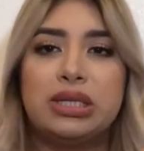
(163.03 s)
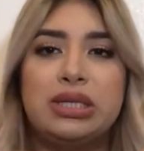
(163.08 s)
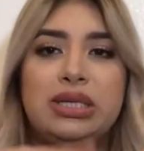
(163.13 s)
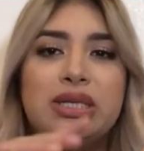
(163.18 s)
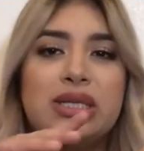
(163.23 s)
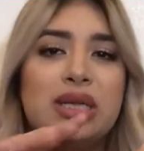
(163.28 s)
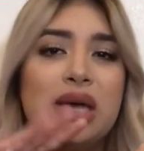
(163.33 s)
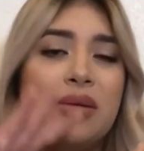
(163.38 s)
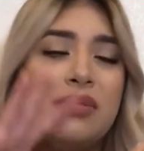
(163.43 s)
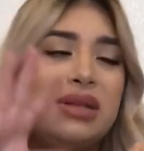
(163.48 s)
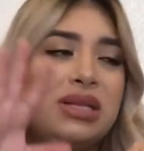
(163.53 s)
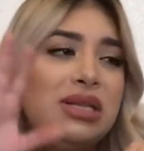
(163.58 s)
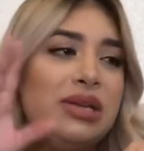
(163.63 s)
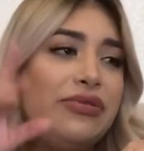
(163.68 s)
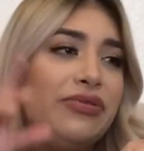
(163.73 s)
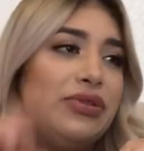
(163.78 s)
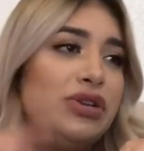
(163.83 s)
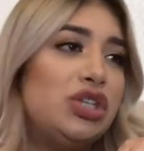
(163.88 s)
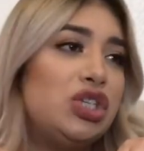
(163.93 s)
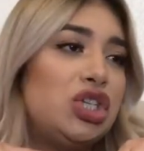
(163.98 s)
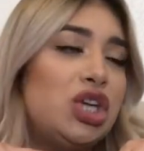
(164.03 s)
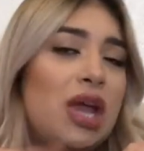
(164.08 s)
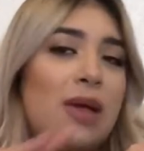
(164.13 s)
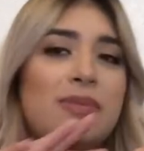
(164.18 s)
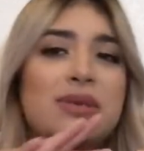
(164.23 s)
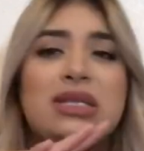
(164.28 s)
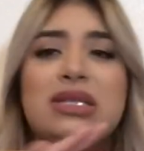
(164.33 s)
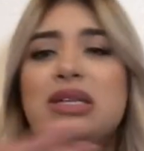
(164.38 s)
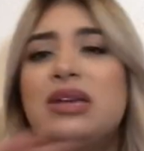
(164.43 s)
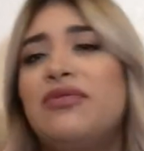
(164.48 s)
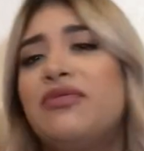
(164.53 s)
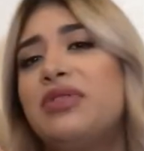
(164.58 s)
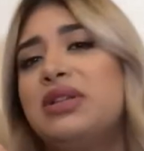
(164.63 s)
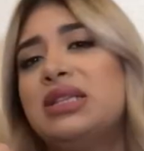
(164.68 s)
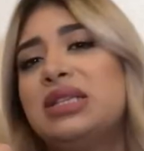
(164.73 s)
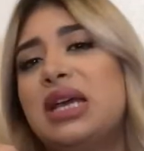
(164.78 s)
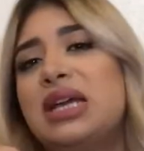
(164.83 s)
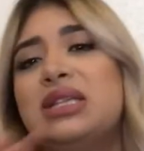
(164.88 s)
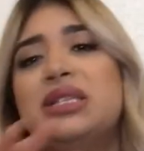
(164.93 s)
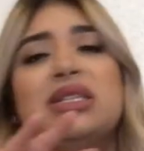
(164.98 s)
These come in different shapes, different
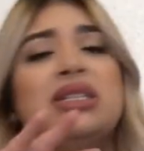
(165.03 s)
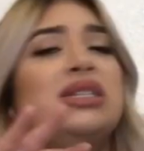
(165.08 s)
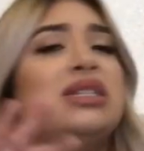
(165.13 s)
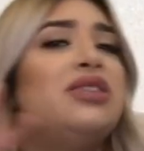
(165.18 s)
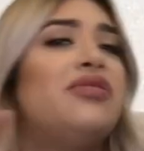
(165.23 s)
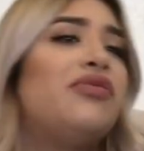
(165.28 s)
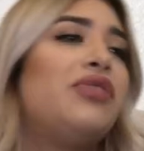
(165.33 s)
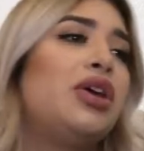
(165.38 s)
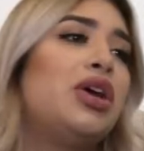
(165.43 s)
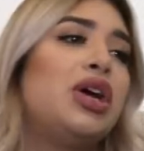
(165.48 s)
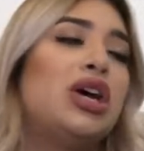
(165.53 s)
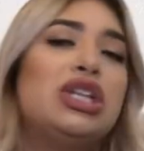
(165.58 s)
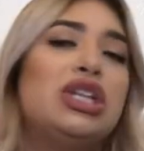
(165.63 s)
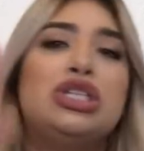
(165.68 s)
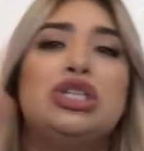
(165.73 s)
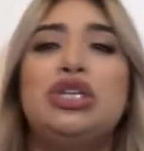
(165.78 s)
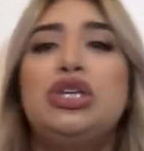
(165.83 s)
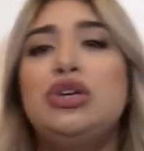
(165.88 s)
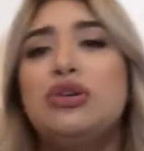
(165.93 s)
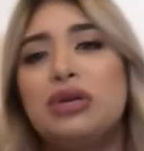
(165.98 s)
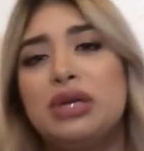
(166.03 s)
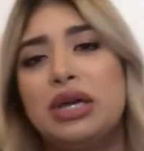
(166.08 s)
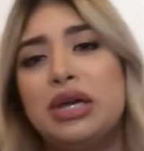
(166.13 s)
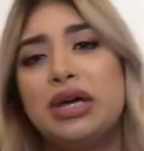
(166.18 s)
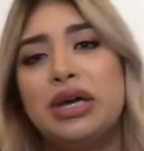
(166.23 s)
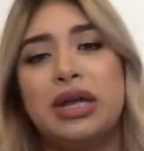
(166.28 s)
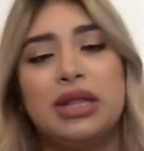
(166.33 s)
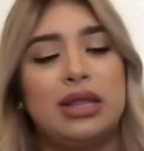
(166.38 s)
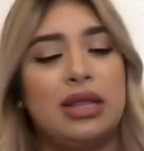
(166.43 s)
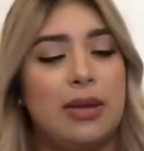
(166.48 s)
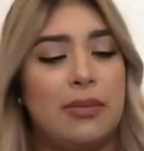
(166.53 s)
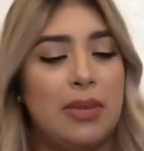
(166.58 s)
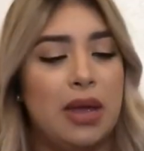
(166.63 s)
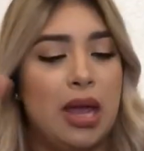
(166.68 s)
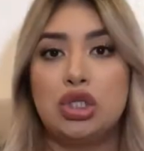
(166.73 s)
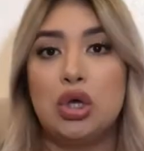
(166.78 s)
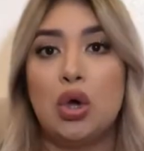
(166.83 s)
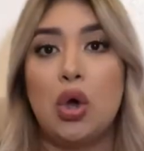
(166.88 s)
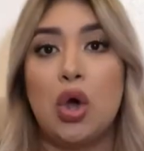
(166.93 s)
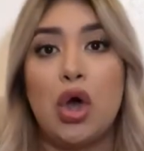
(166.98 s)
sizes, different cuts. You can cut them.
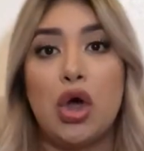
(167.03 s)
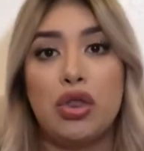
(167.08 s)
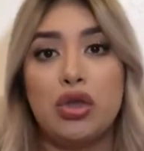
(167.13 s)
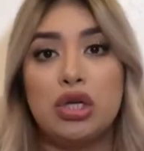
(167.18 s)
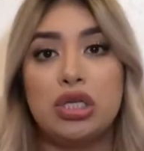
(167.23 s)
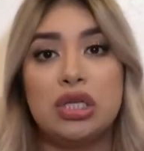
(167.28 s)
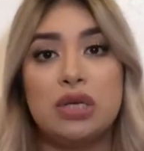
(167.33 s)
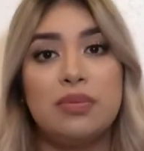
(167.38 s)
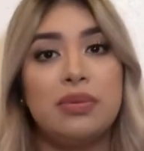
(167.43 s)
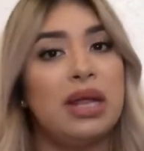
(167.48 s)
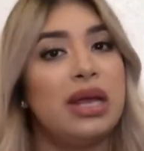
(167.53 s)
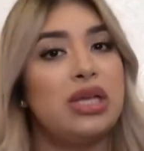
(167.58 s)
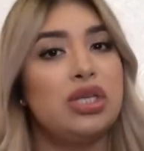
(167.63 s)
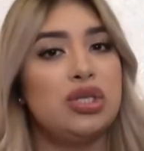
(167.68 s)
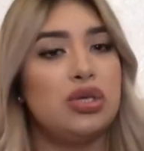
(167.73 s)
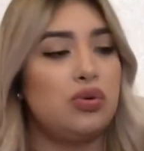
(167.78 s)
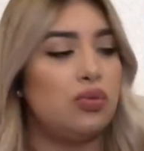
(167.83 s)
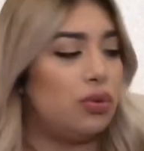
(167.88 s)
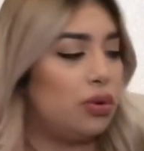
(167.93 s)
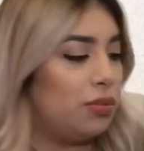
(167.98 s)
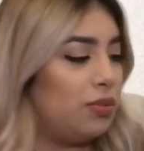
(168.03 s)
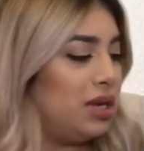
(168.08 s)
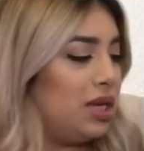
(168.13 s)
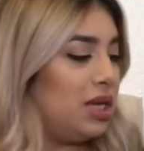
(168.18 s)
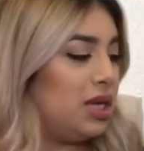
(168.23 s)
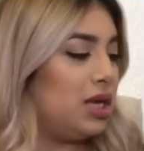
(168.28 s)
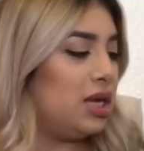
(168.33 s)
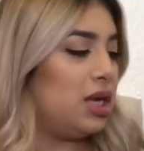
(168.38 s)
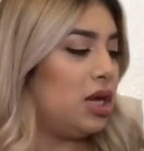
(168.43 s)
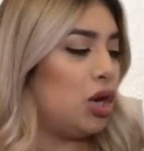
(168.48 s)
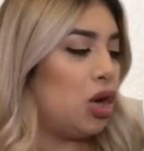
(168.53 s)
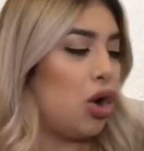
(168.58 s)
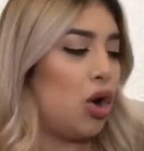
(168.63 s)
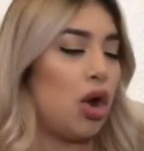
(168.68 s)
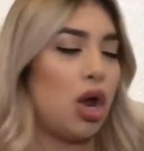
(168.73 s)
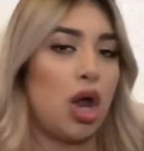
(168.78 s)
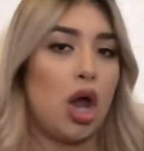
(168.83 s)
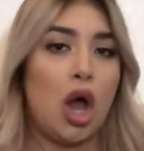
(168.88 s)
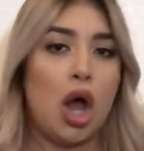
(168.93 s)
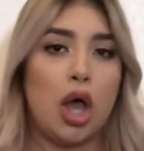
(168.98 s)
So other supplies you will be needing
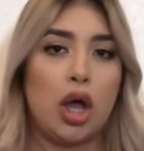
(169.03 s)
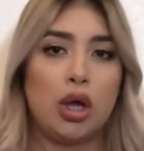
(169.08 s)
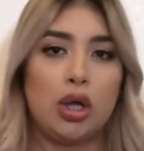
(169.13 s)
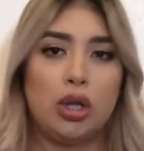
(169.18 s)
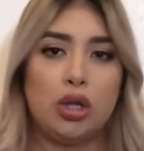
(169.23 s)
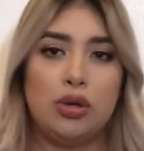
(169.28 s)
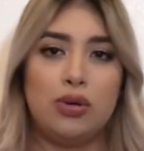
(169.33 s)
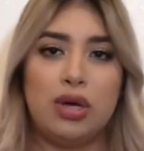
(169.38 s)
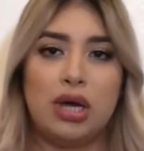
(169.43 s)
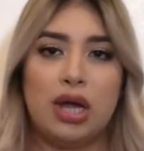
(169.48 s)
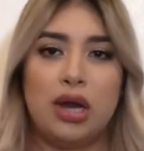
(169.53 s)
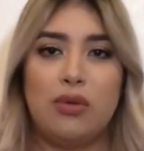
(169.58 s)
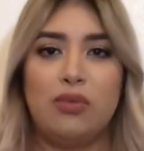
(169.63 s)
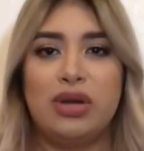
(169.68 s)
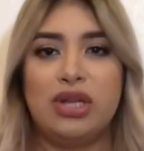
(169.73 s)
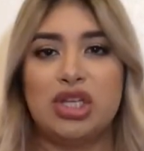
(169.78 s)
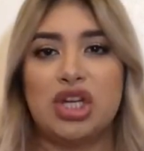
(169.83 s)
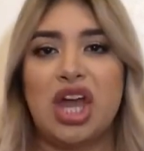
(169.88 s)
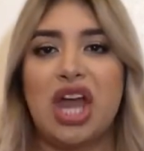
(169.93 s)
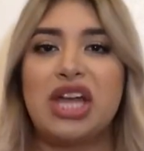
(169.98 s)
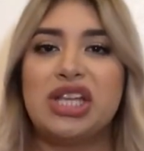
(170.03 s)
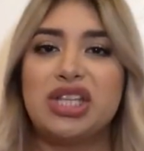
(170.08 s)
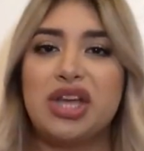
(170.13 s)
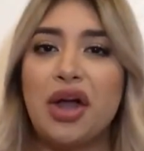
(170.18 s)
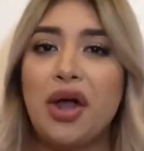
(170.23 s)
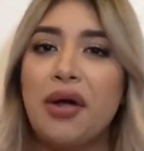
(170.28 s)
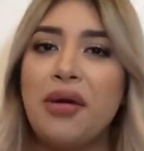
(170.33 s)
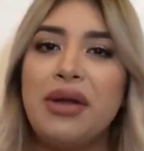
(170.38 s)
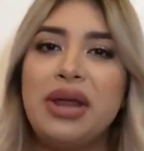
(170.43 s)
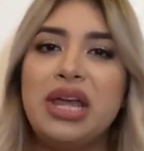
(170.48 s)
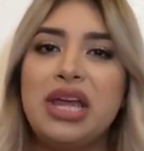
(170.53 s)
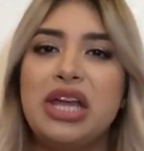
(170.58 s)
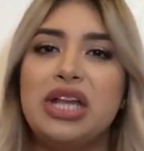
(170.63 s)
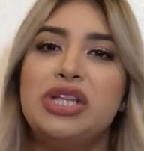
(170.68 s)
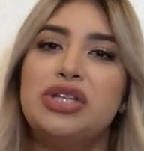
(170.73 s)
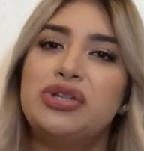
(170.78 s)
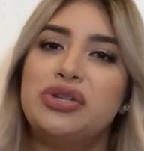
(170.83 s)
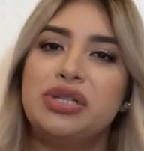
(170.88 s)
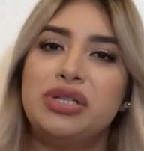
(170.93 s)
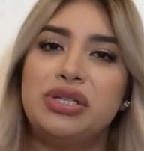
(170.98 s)
are a hot glue gun, which has already
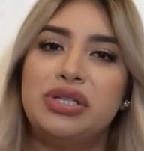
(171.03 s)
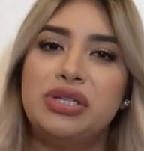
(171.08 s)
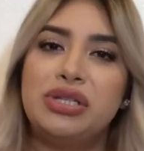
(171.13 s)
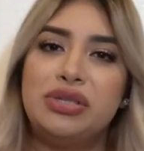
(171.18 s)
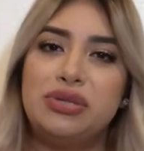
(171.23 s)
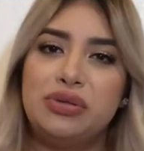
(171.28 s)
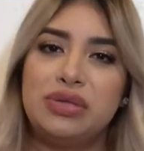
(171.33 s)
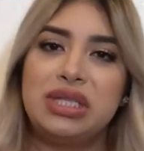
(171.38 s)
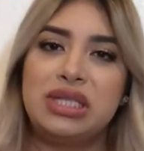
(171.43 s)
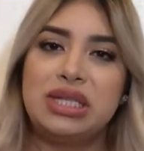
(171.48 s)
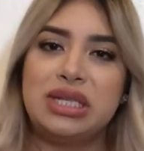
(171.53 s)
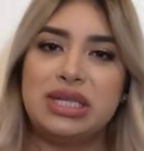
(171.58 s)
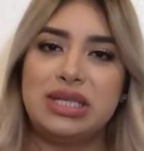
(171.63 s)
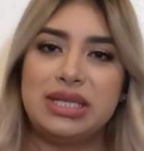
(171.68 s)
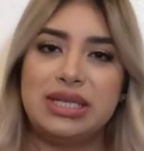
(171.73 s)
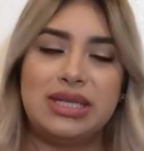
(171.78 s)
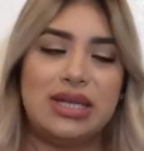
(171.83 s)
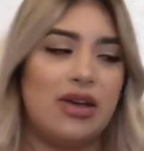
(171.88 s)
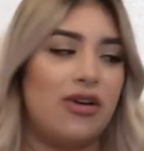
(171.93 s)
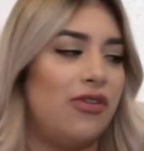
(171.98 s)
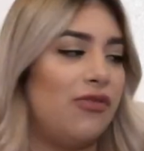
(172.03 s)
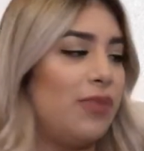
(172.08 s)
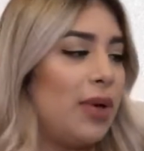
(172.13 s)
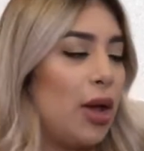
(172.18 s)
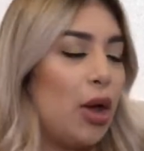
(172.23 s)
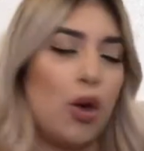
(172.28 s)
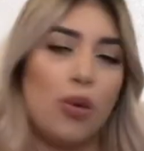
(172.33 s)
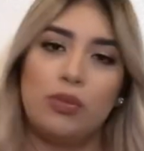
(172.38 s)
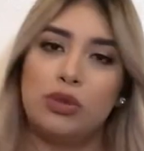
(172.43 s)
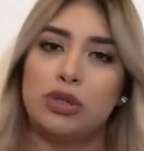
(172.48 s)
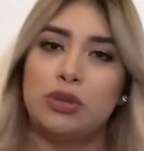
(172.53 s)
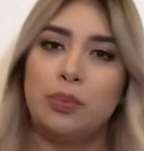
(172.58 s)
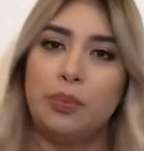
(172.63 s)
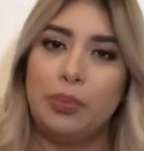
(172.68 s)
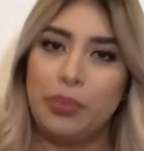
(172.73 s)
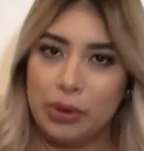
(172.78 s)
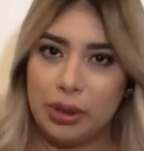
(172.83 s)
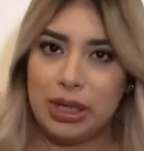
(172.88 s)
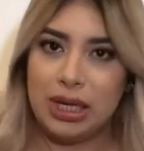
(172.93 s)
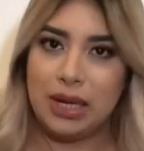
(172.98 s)
introduced itself by almost
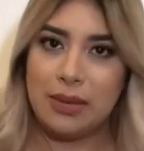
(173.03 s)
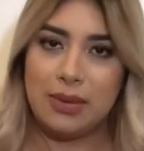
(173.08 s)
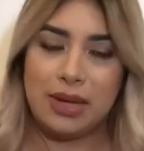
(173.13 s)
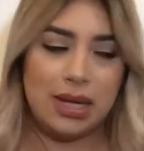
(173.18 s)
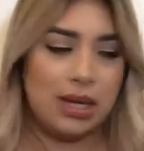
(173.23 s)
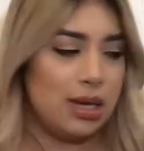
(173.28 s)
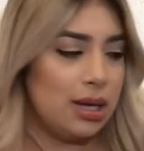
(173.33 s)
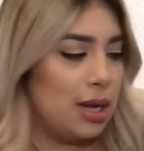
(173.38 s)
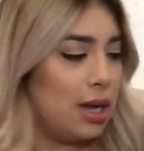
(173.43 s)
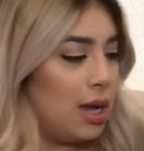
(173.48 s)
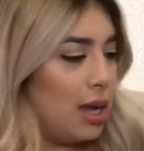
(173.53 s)
burning me.